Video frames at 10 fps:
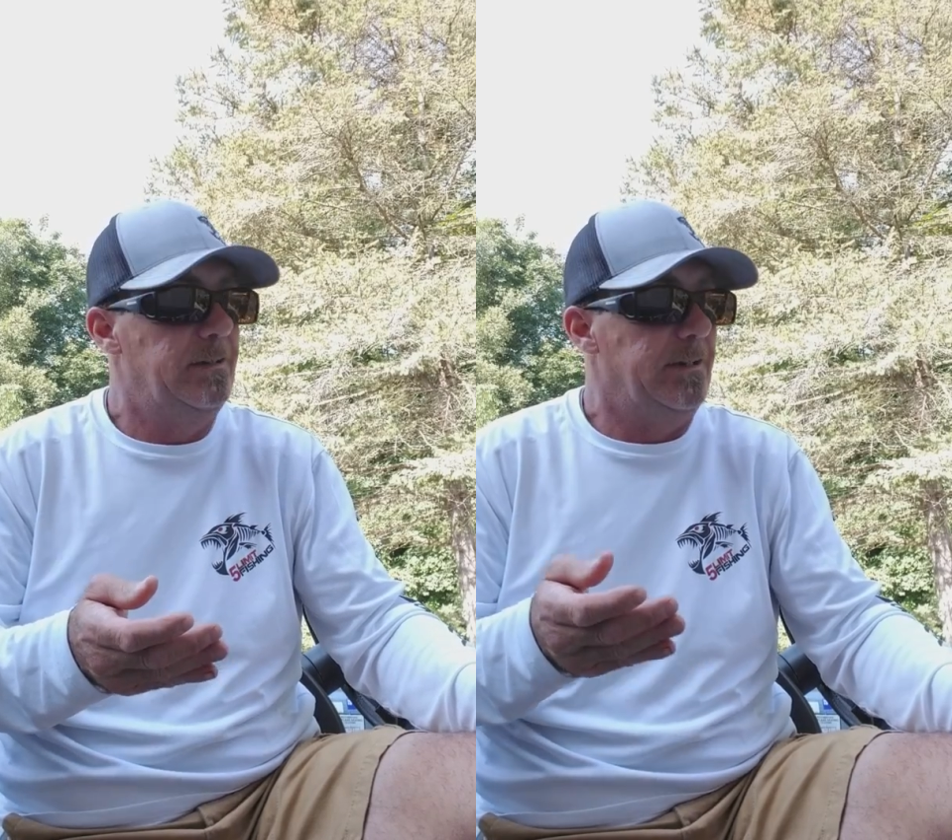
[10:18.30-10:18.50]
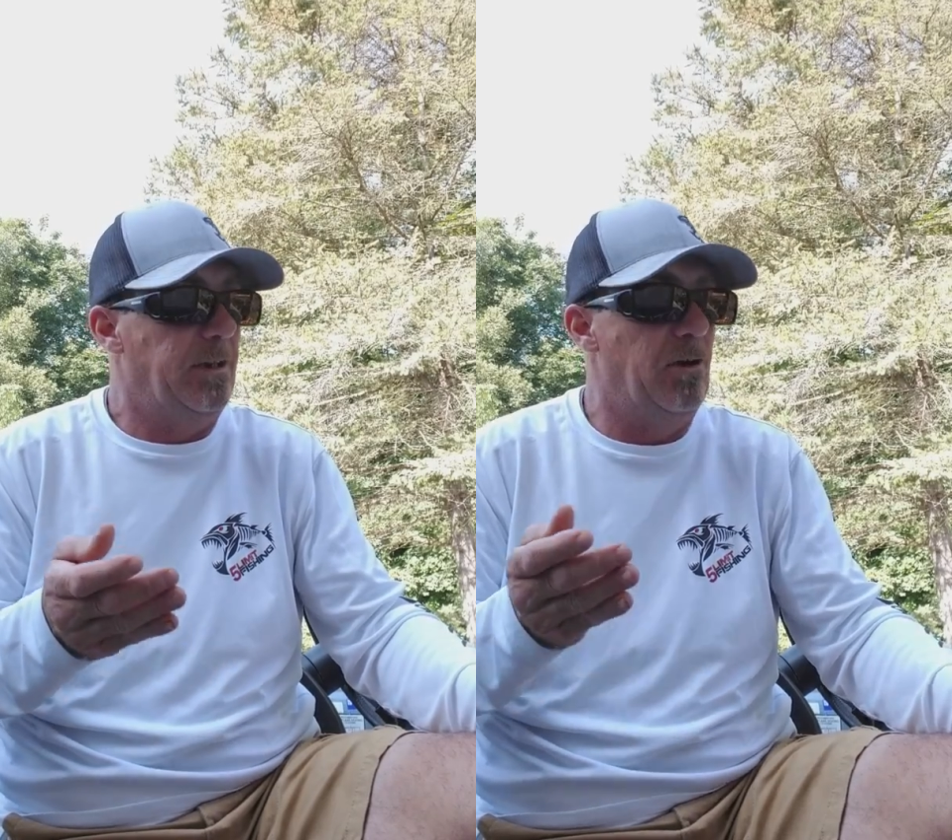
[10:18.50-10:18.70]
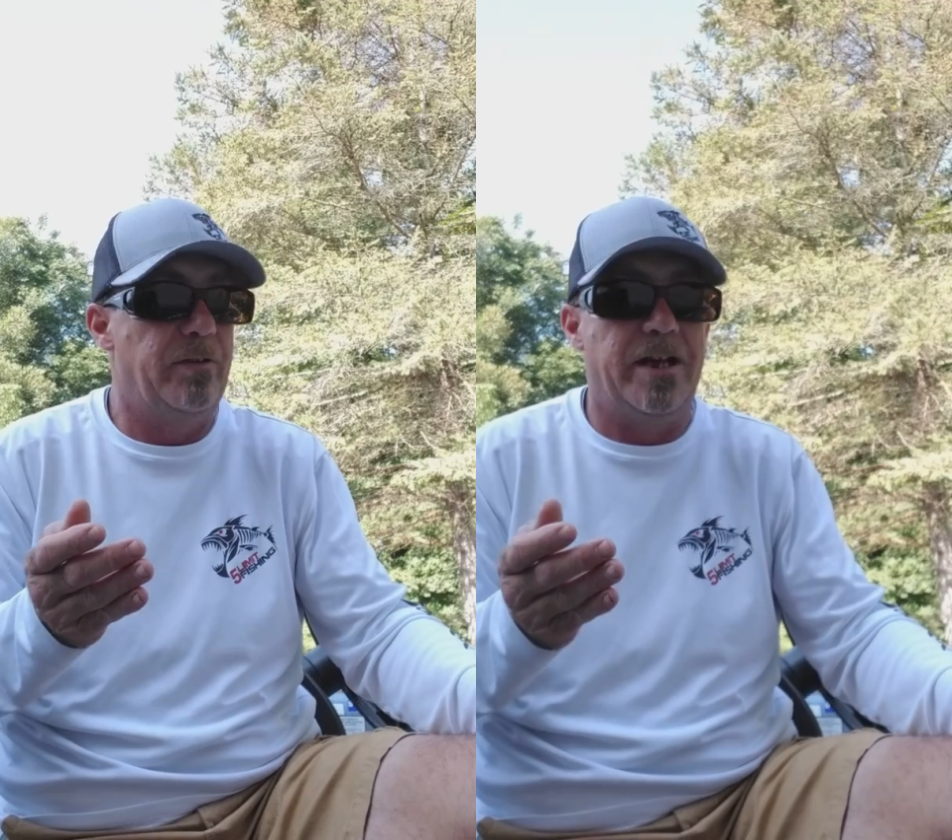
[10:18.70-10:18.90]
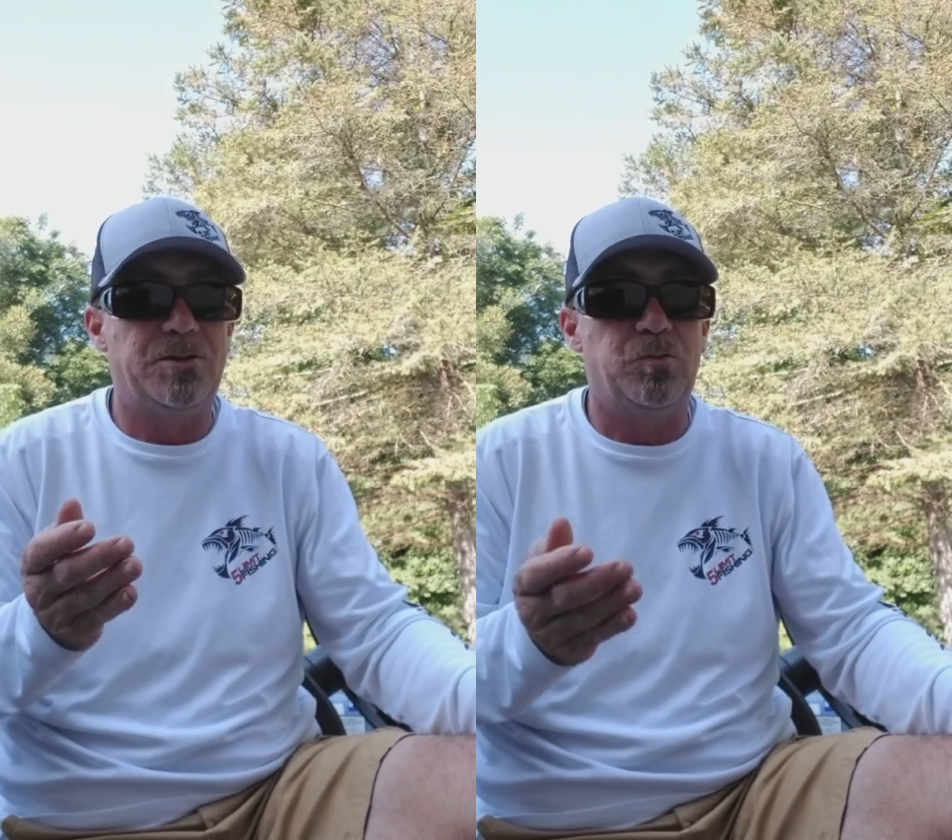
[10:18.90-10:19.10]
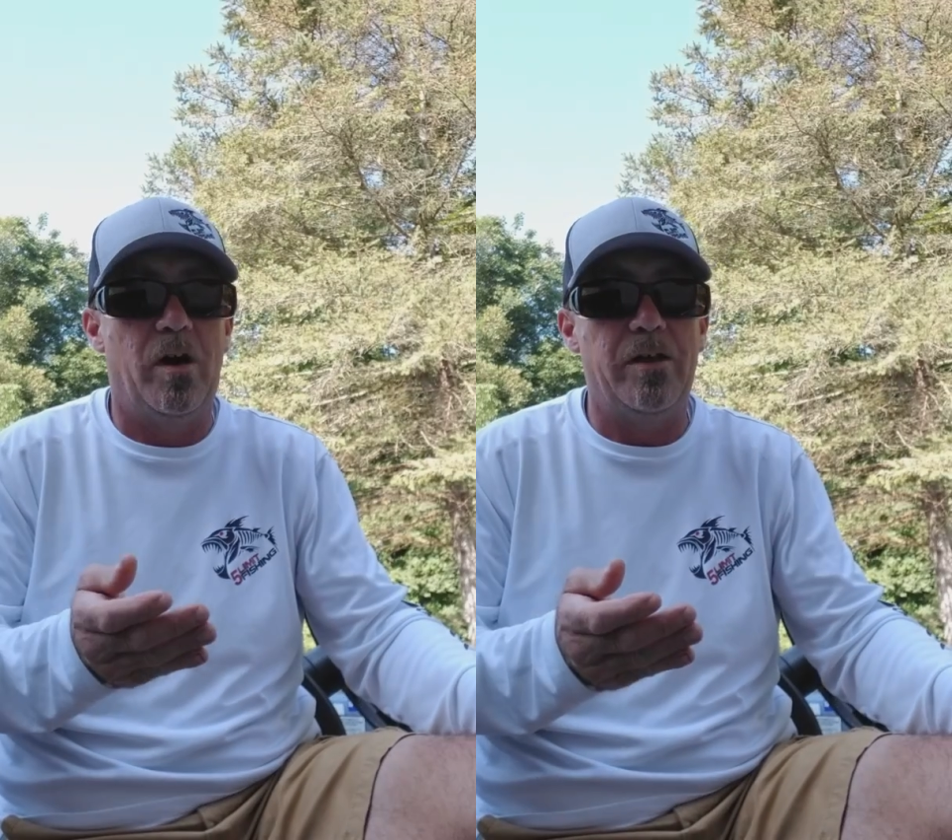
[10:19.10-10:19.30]
You know,
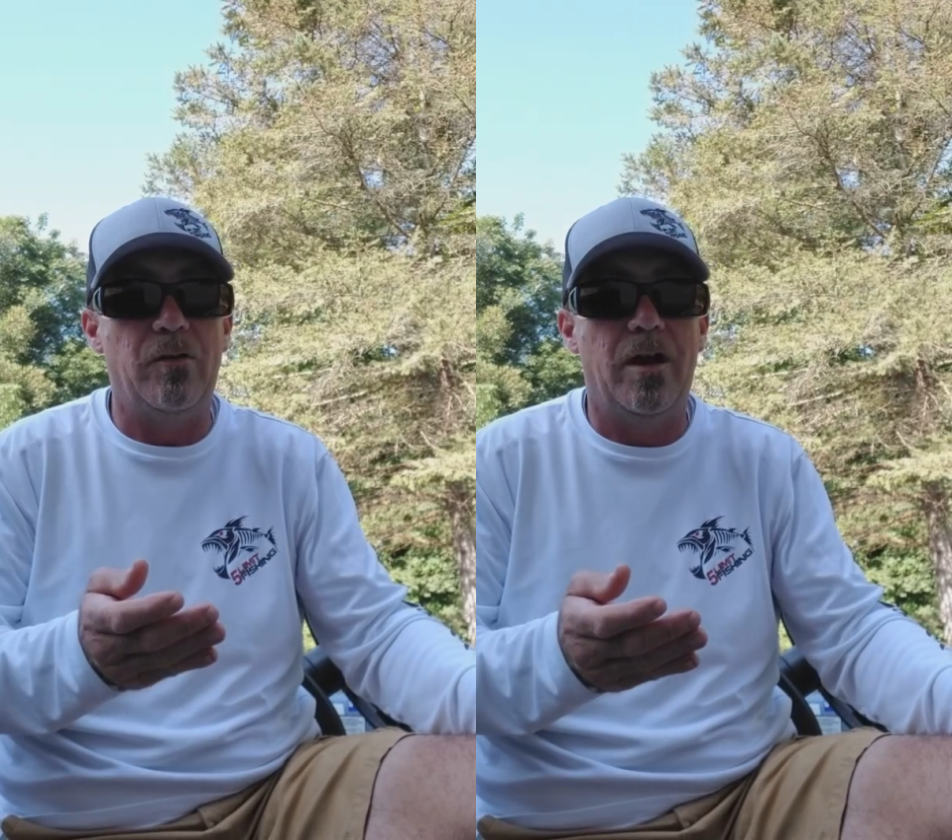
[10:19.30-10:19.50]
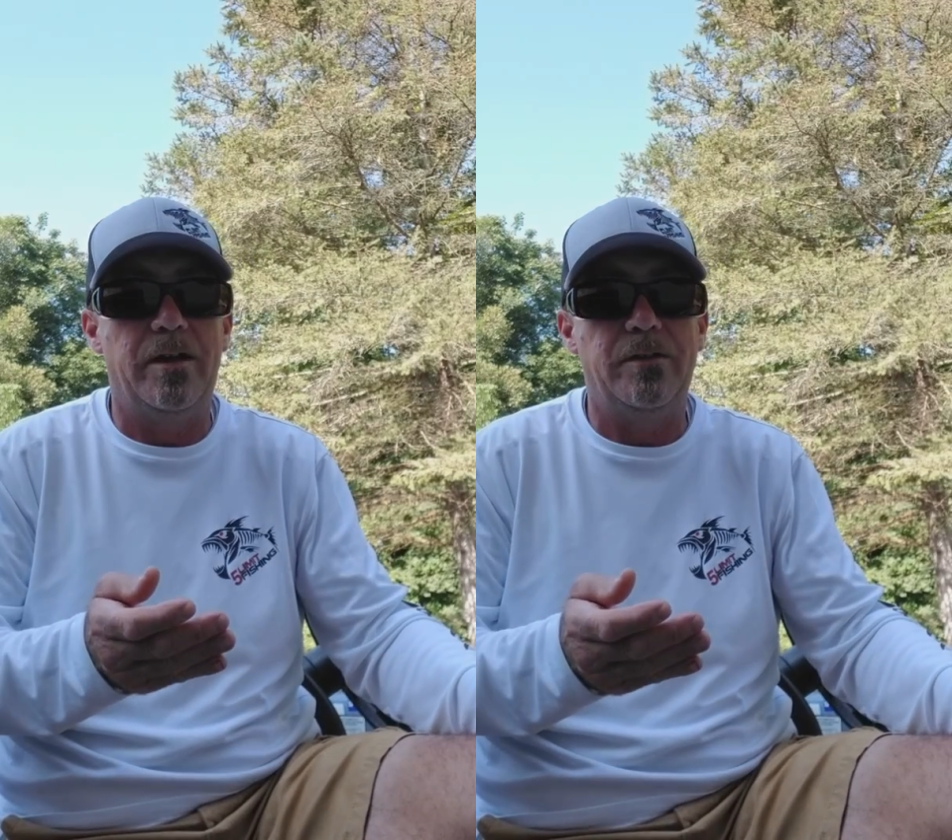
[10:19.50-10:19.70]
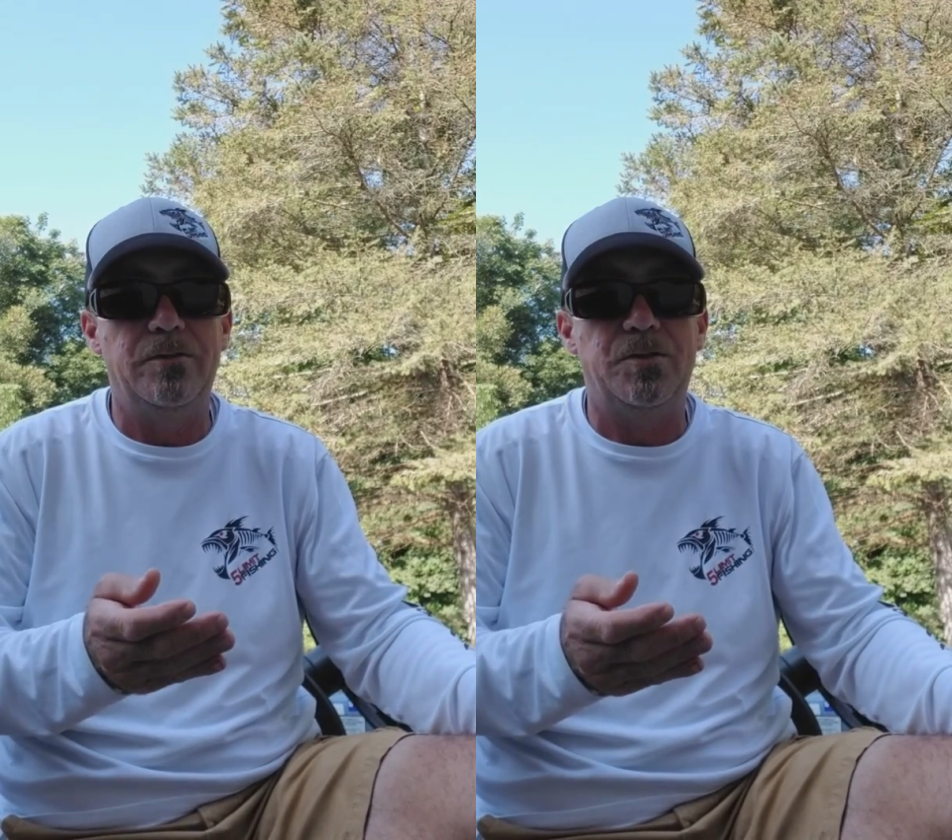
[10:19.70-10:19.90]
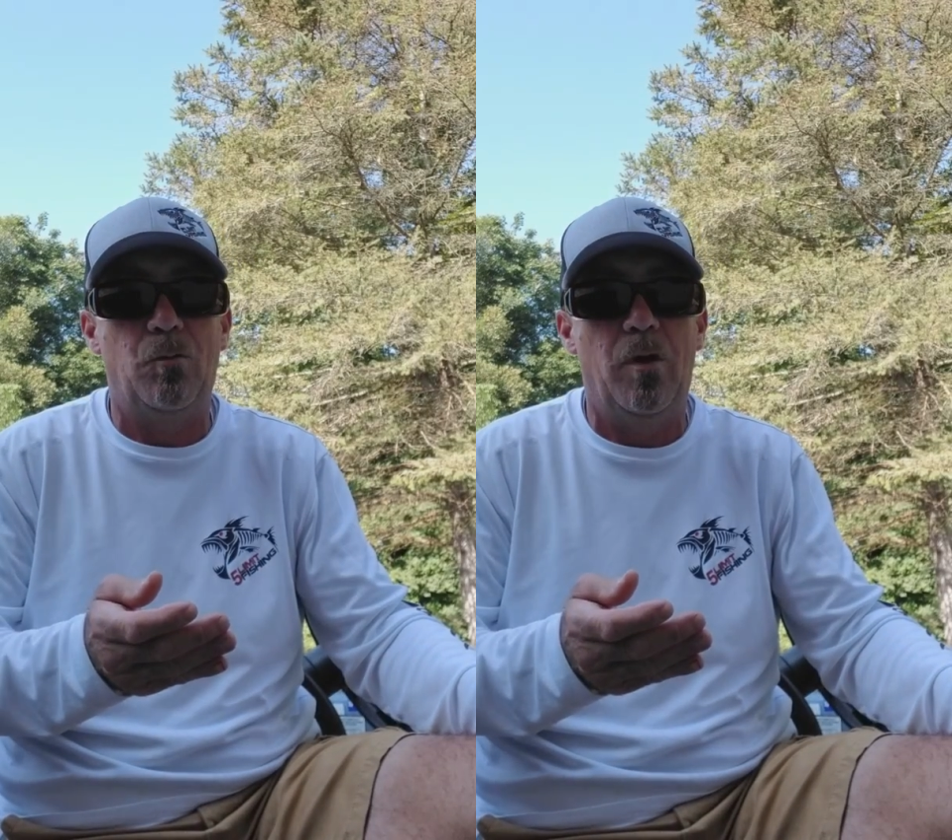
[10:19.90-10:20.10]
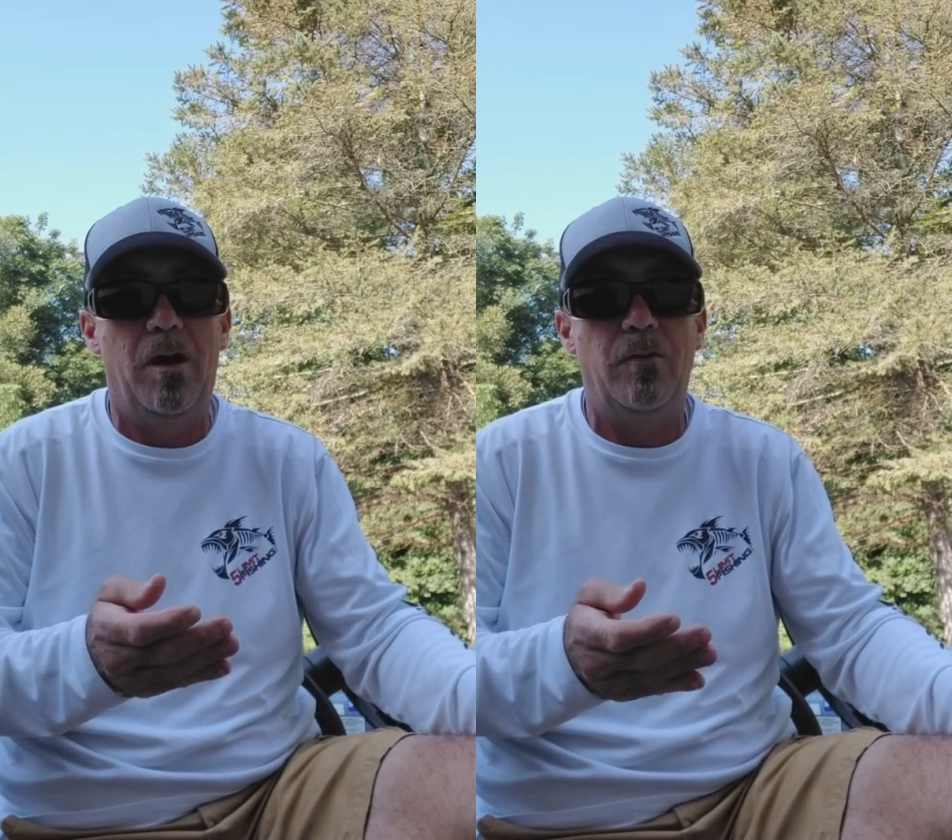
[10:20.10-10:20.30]
that's why you got to use a
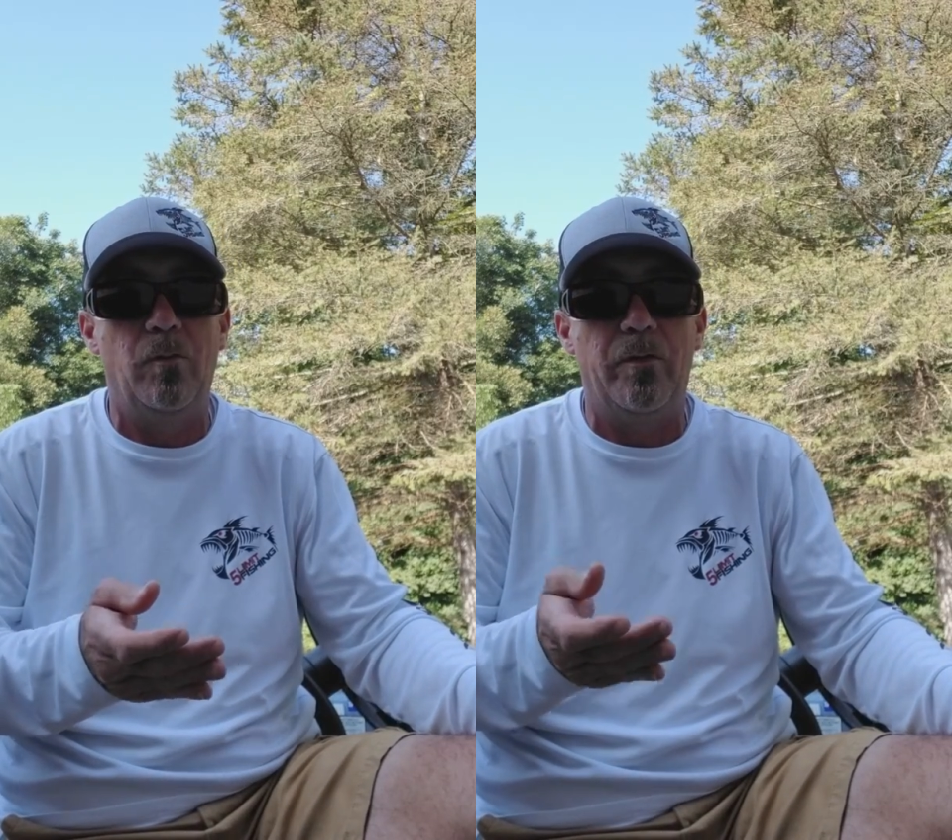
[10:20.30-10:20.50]
rod